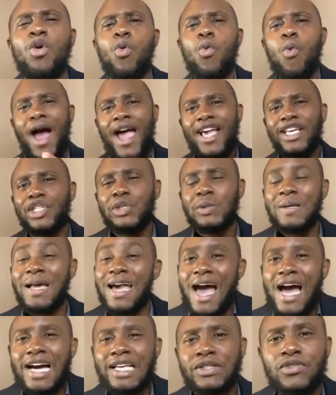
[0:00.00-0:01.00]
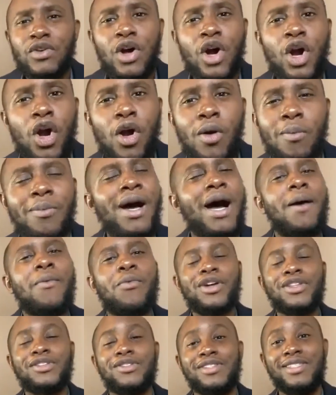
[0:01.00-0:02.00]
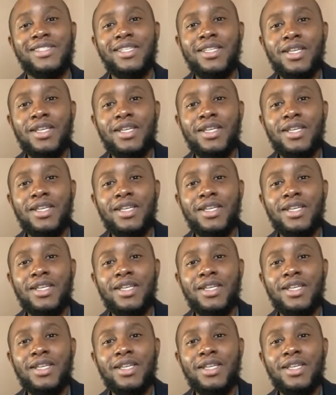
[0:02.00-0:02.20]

Why should I ask for help? I'm going to